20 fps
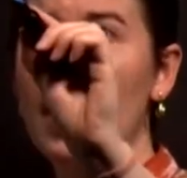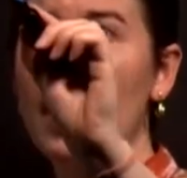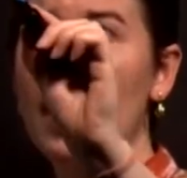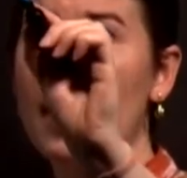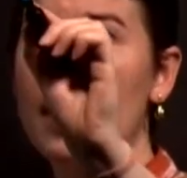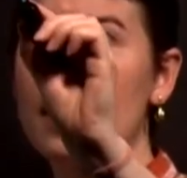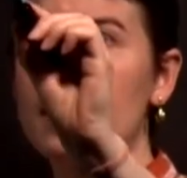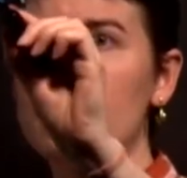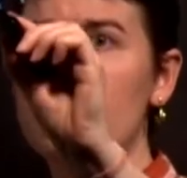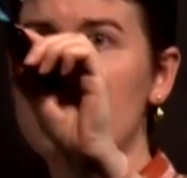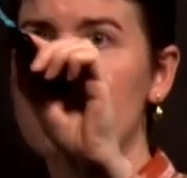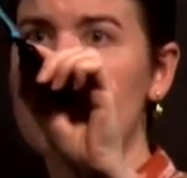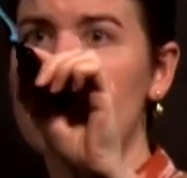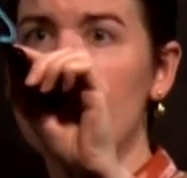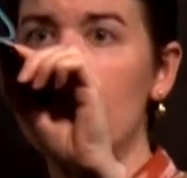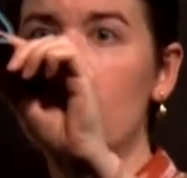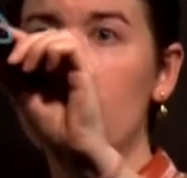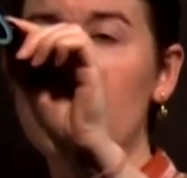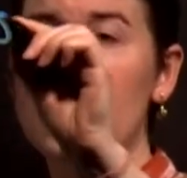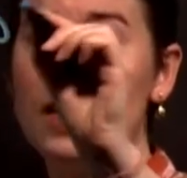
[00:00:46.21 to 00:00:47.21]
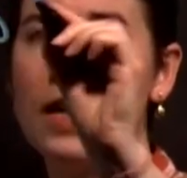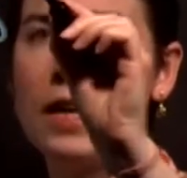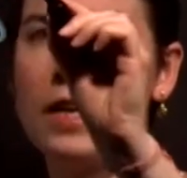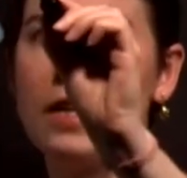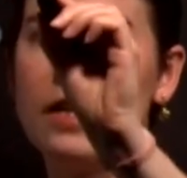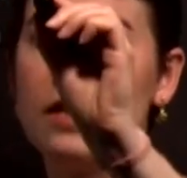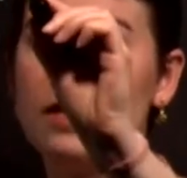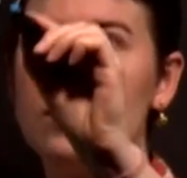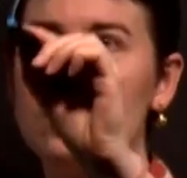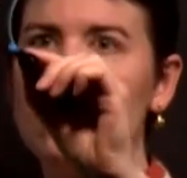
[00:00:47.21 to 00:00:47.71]
uh,
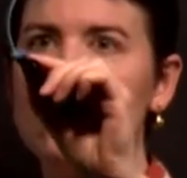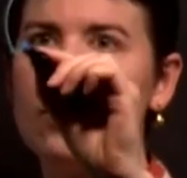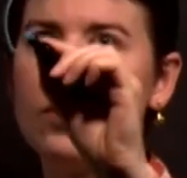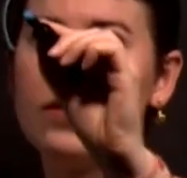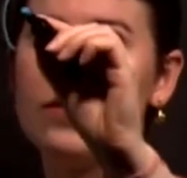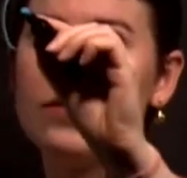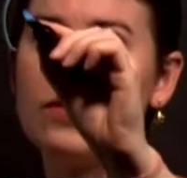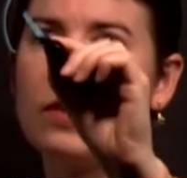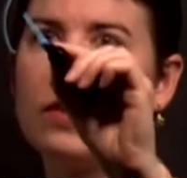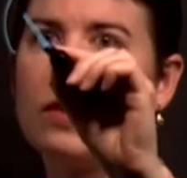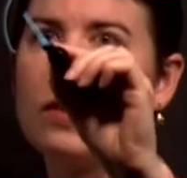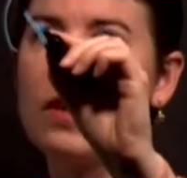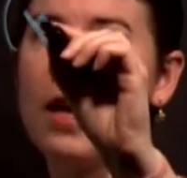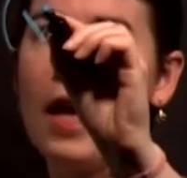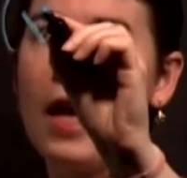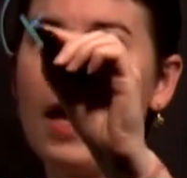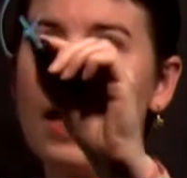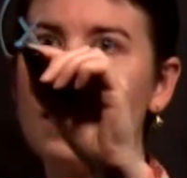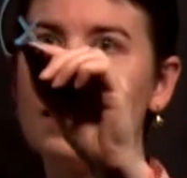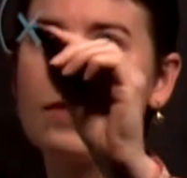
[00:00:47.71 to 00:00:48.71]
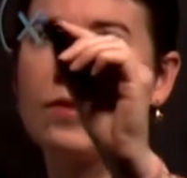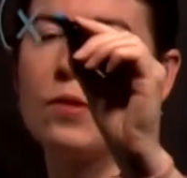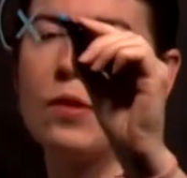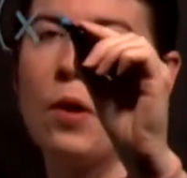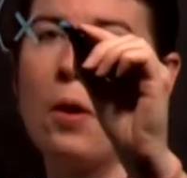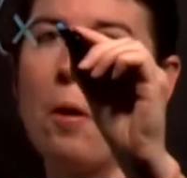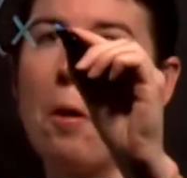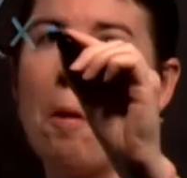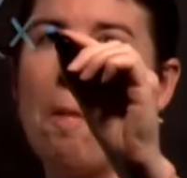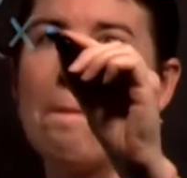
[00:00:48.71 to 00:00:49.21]
instead is, for instance, x
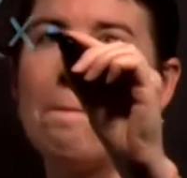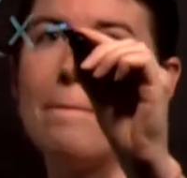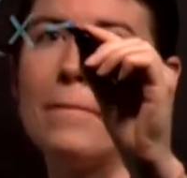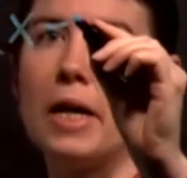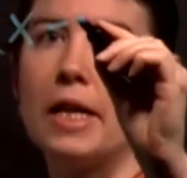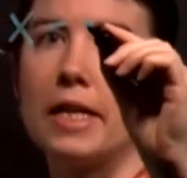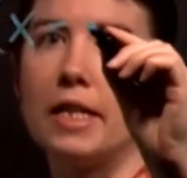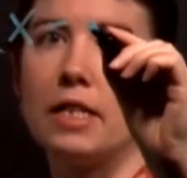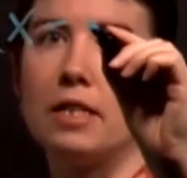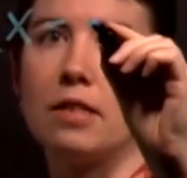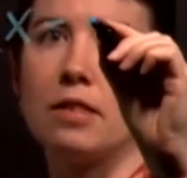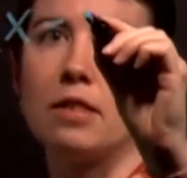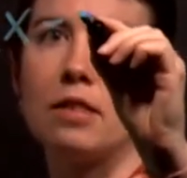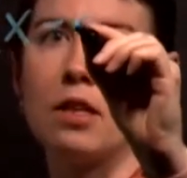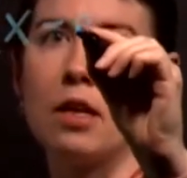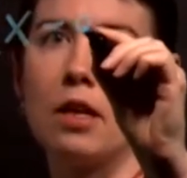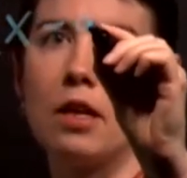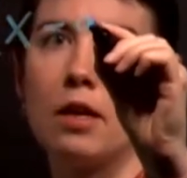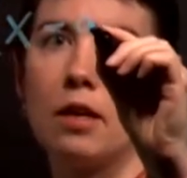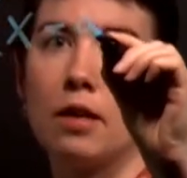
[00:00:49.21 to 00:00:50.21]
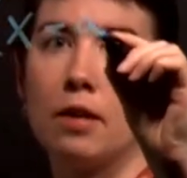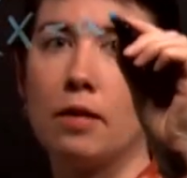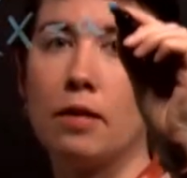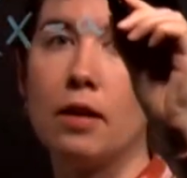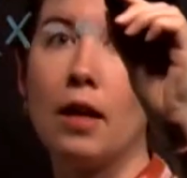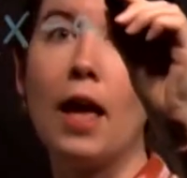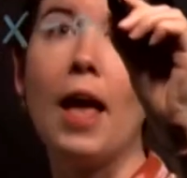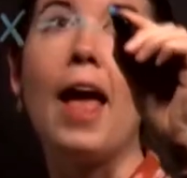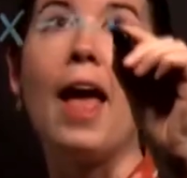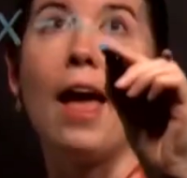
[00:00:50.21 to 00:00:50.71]
minus
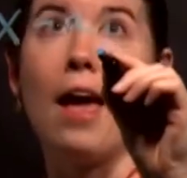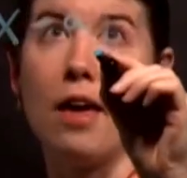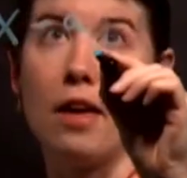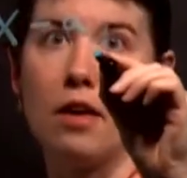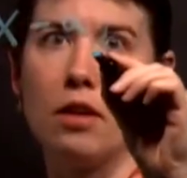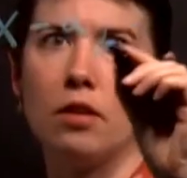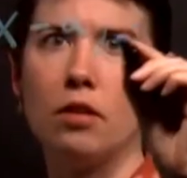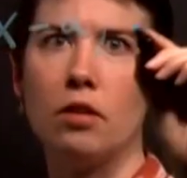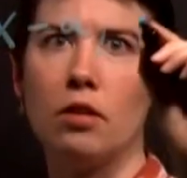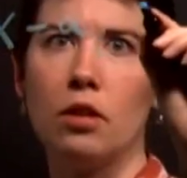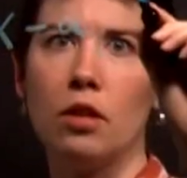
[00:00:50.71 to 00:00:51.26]
a.